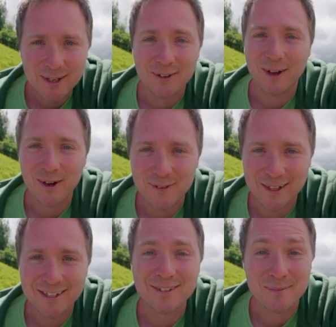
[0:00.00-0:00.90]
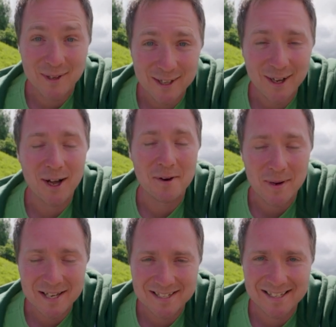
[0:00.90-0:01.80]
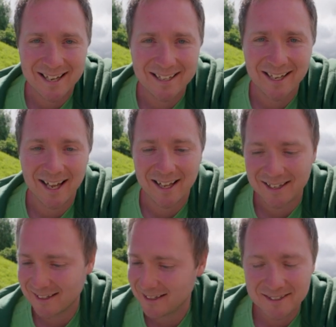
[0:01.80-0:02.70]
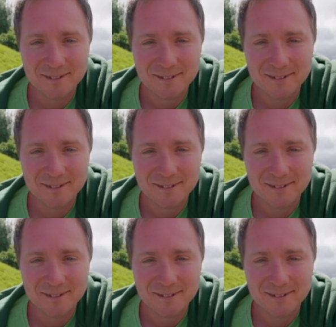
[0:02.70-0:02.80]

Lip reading: So hopefully it's going to be an amazing day and